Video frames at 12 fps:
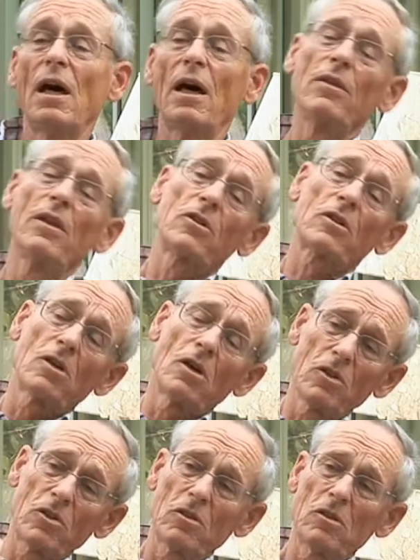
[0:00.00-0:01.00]
And there's a
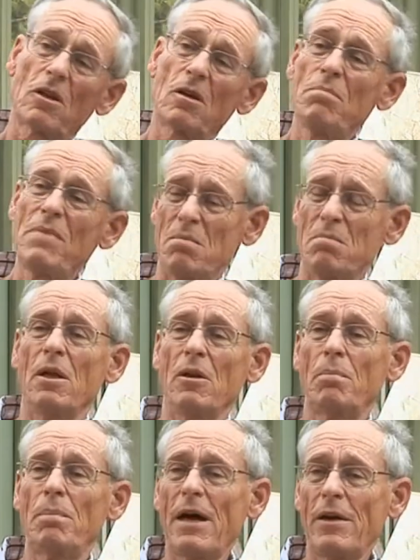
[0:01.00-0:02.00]
constant
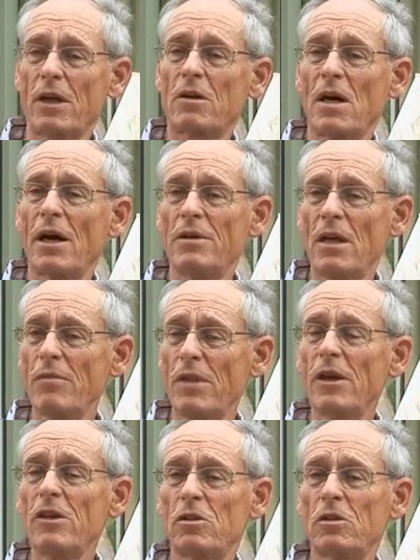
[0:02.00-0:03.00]
commitment by the crown over
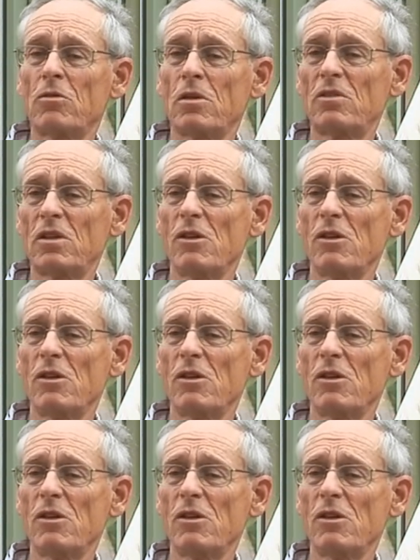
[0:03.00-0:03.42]
these three